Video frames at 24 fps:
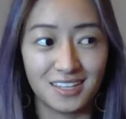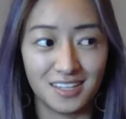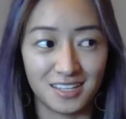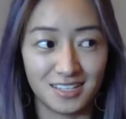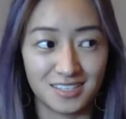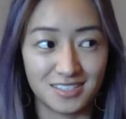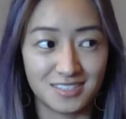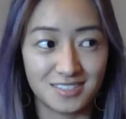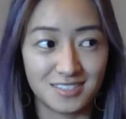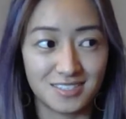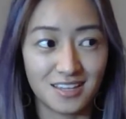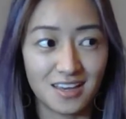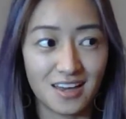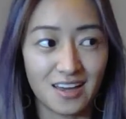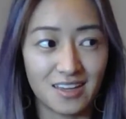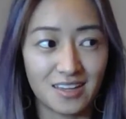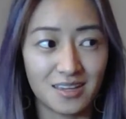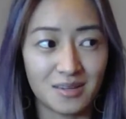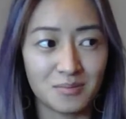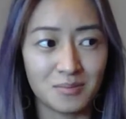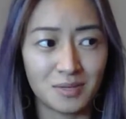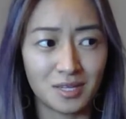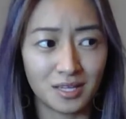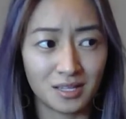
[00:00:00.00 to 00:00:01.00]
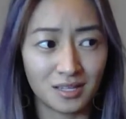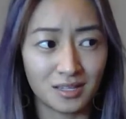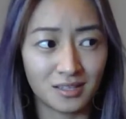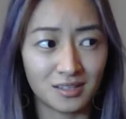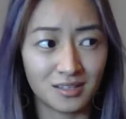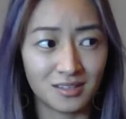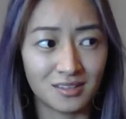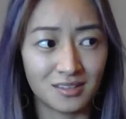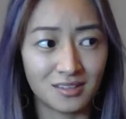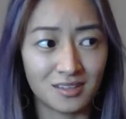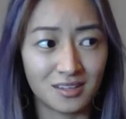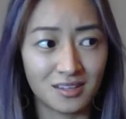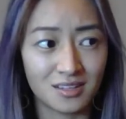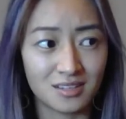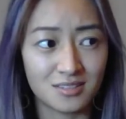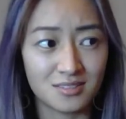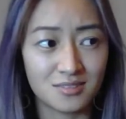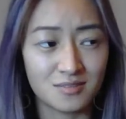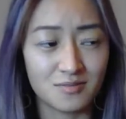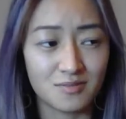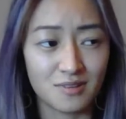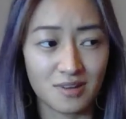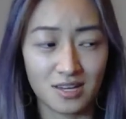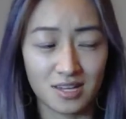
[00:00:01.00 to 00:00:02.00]
yes, I am in a
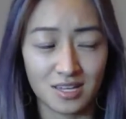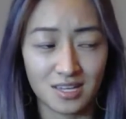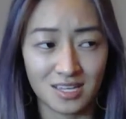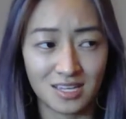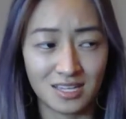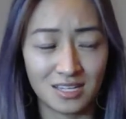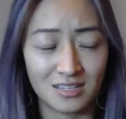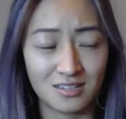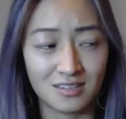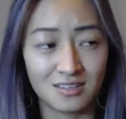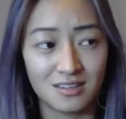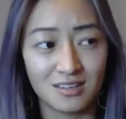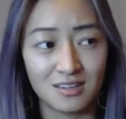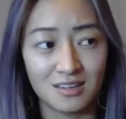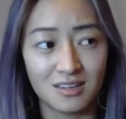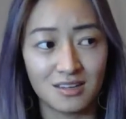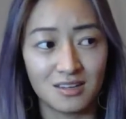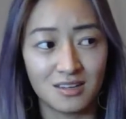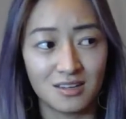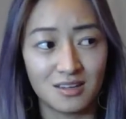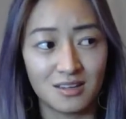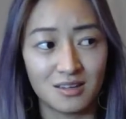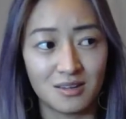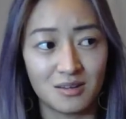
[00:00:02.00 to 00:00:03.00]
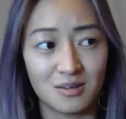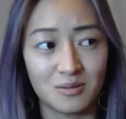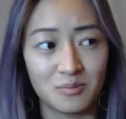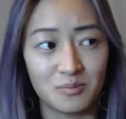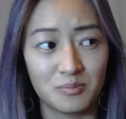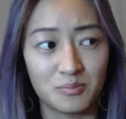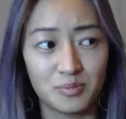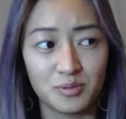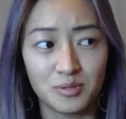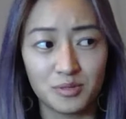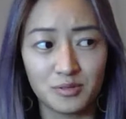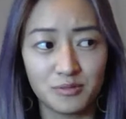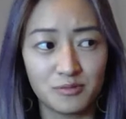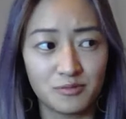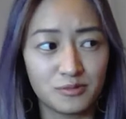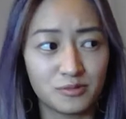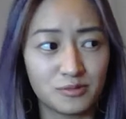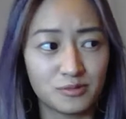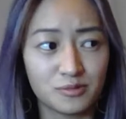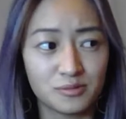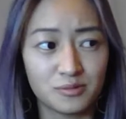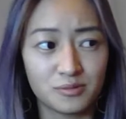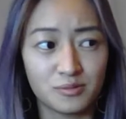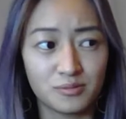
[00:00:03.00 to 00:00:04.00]
divine,
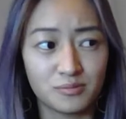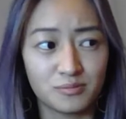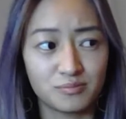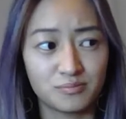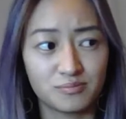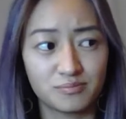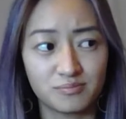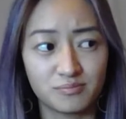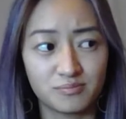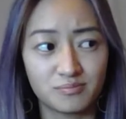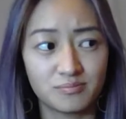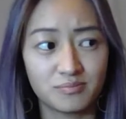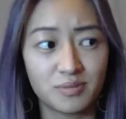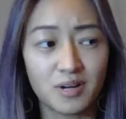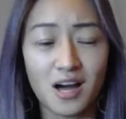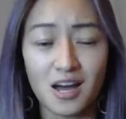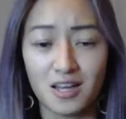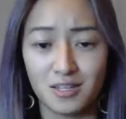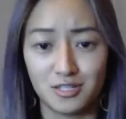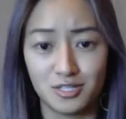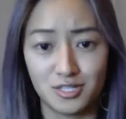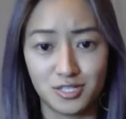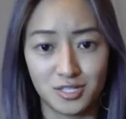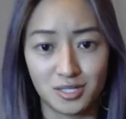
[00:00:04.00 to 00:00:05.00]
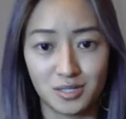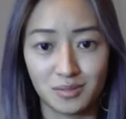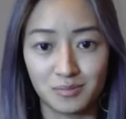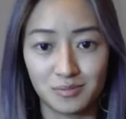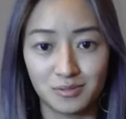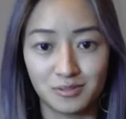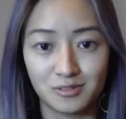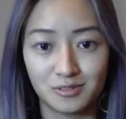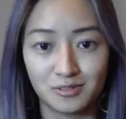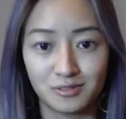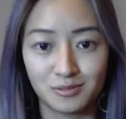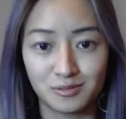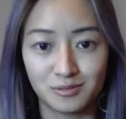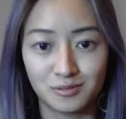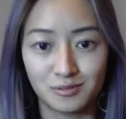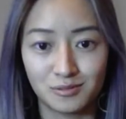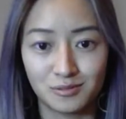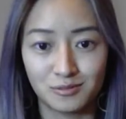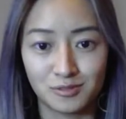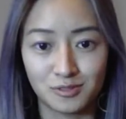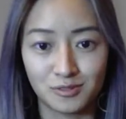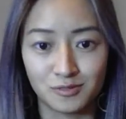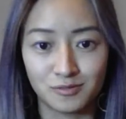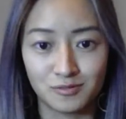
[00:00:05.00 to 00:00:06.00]
beautiful partnership
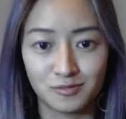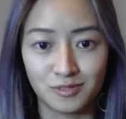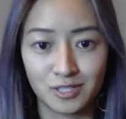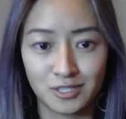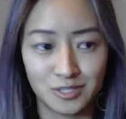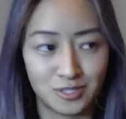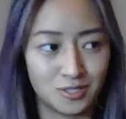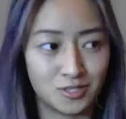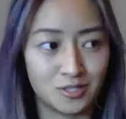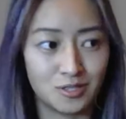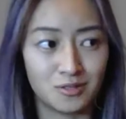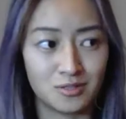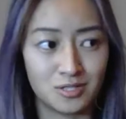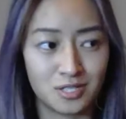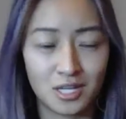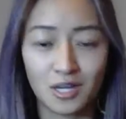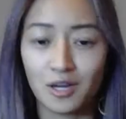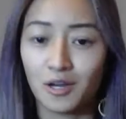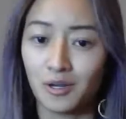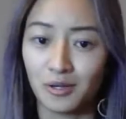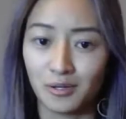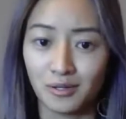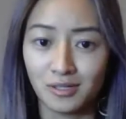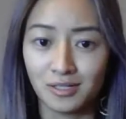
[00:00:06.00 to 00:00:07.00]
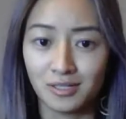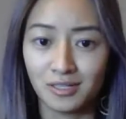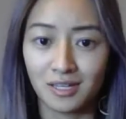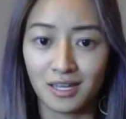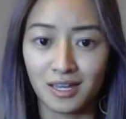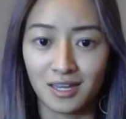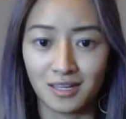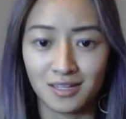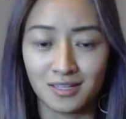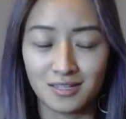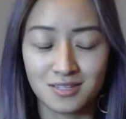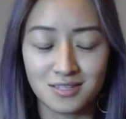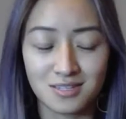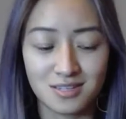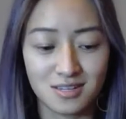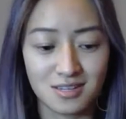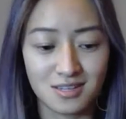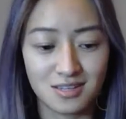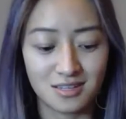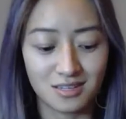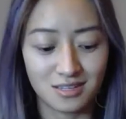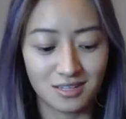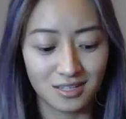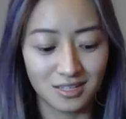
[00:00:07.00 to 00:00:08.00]
with, as you know, Jay Hode, and
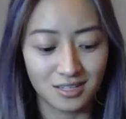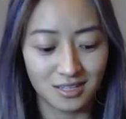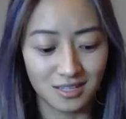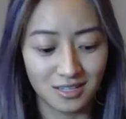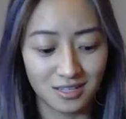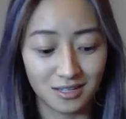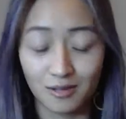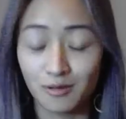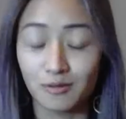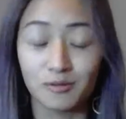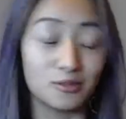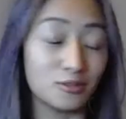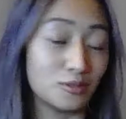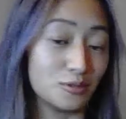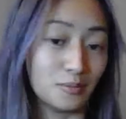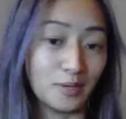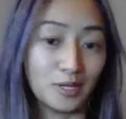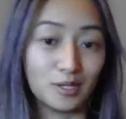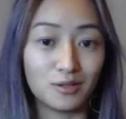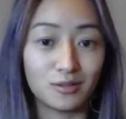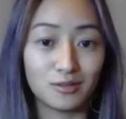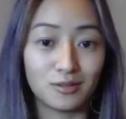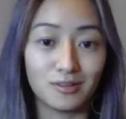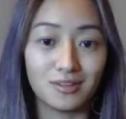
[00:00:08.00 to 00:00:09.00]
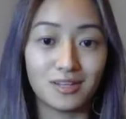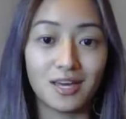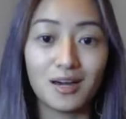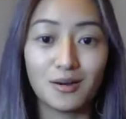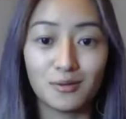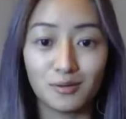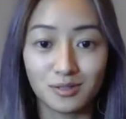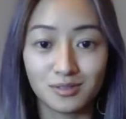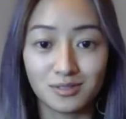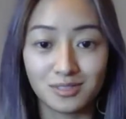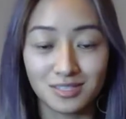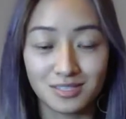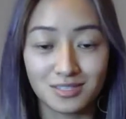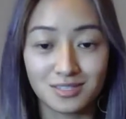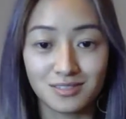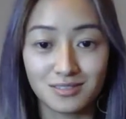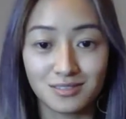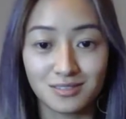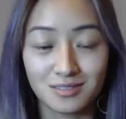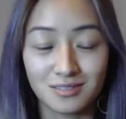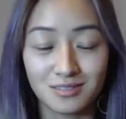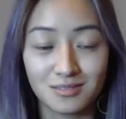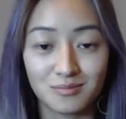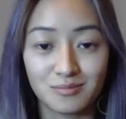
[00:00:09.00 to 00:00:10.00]
uh, Oh, you may not know that. Well, he's
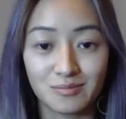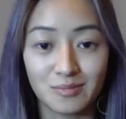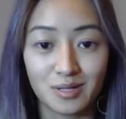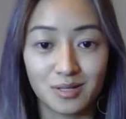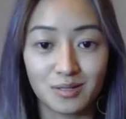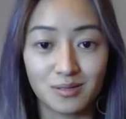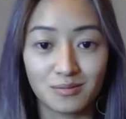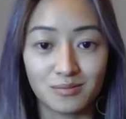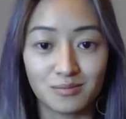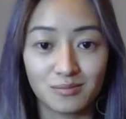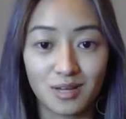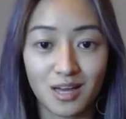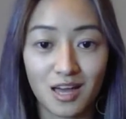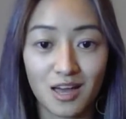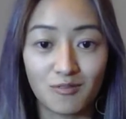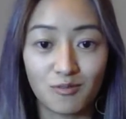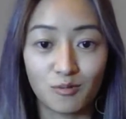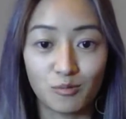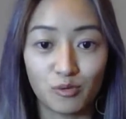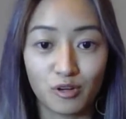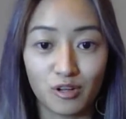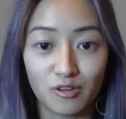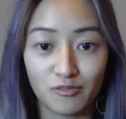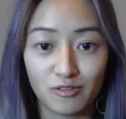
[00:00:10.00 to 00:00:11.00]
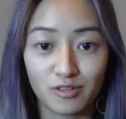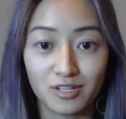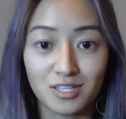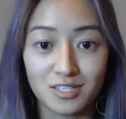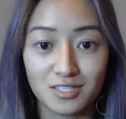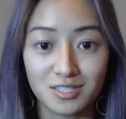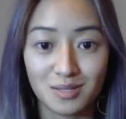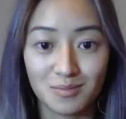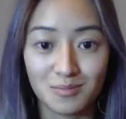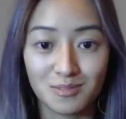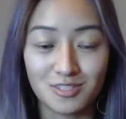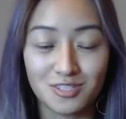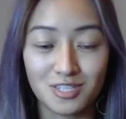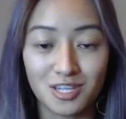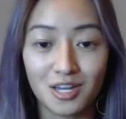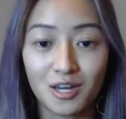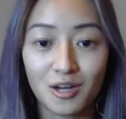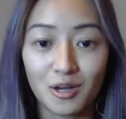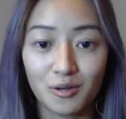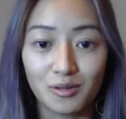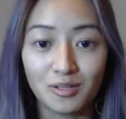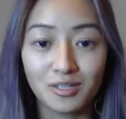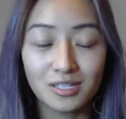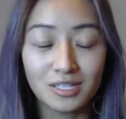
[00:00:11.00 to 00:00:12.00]
my I have a boyfriend. His name is Jay
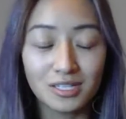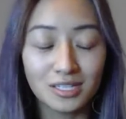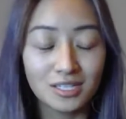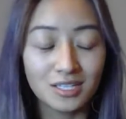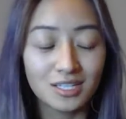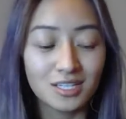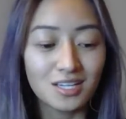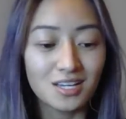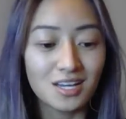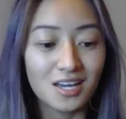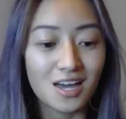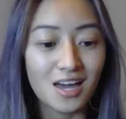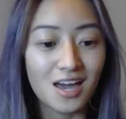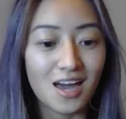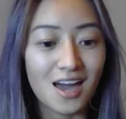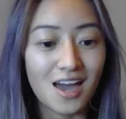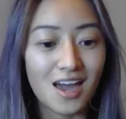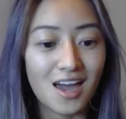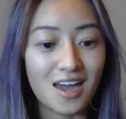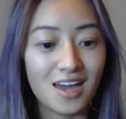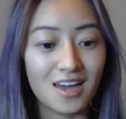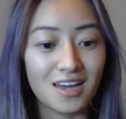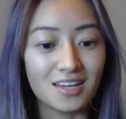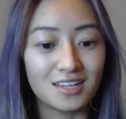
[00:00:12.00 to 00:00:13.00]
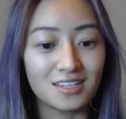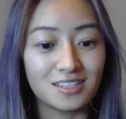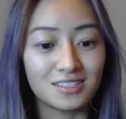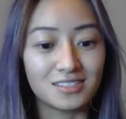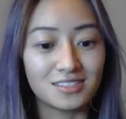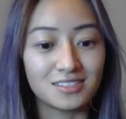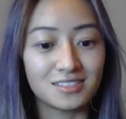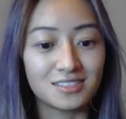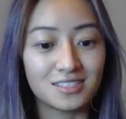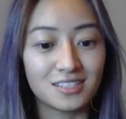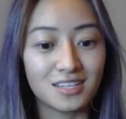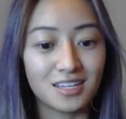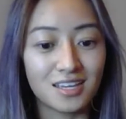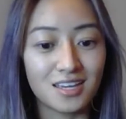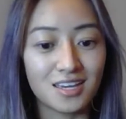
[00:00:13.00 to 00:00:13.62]
Hode, and